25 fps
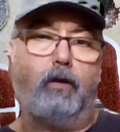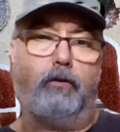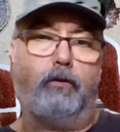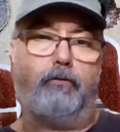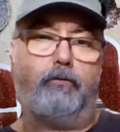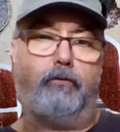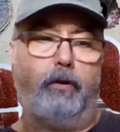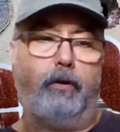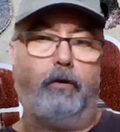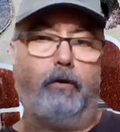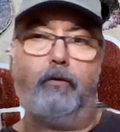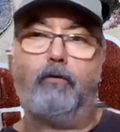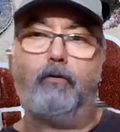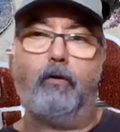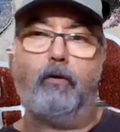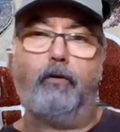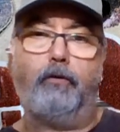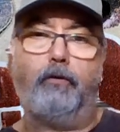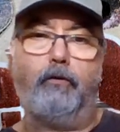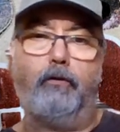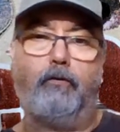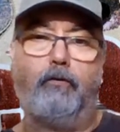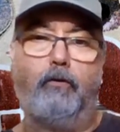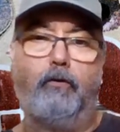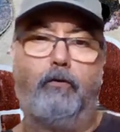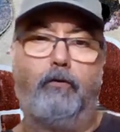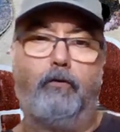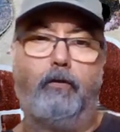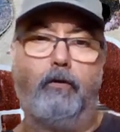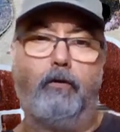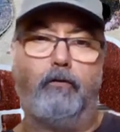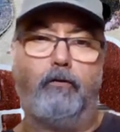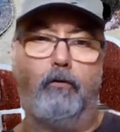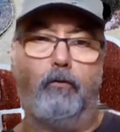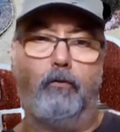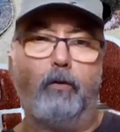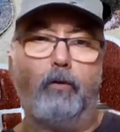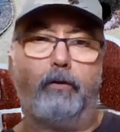So this is what the
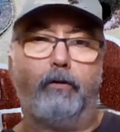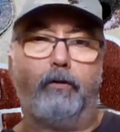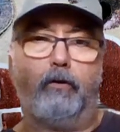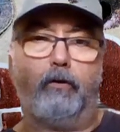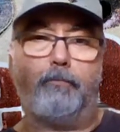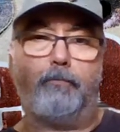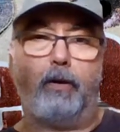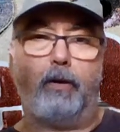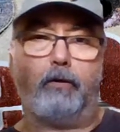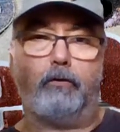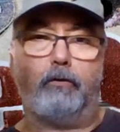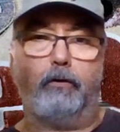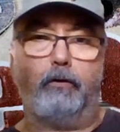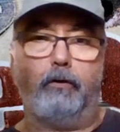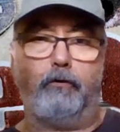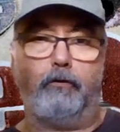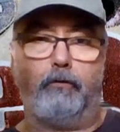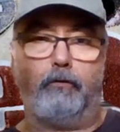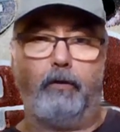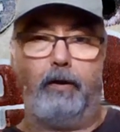expected is, right?